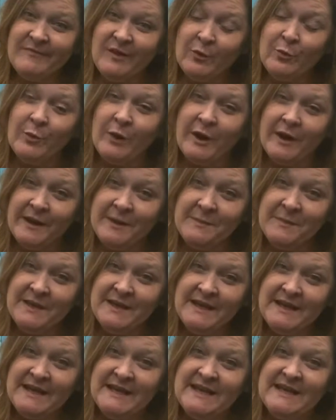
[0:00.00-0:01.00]
rhyme
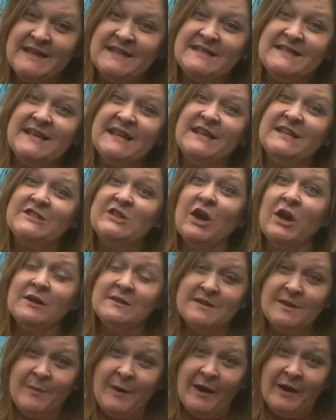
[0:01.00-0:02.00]
is that it
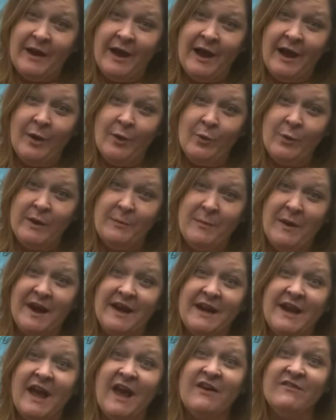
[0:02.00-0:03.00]
talks about how we
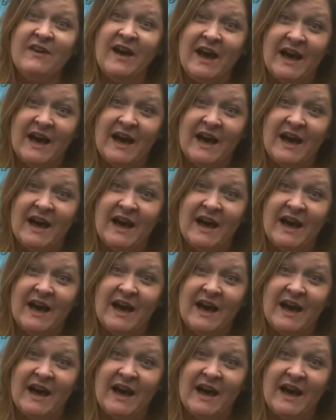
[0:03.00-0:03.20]
might have